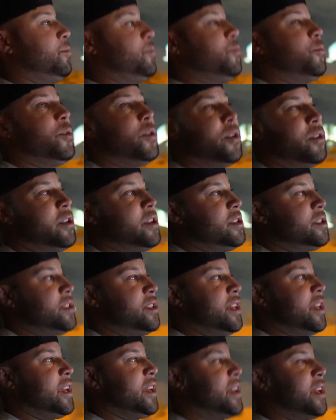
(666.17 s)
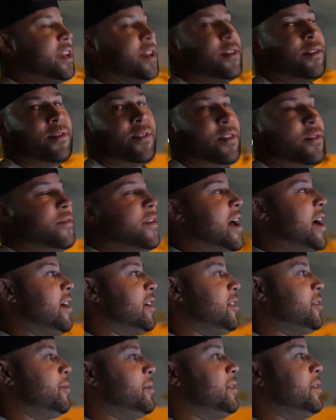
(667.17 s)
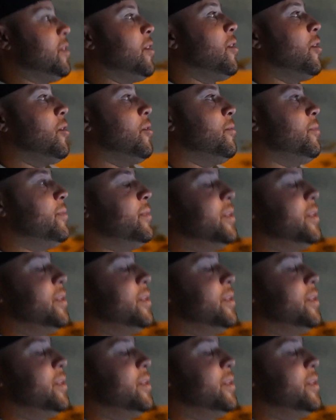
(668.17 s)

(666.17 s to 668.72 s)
will this thing give value in the home?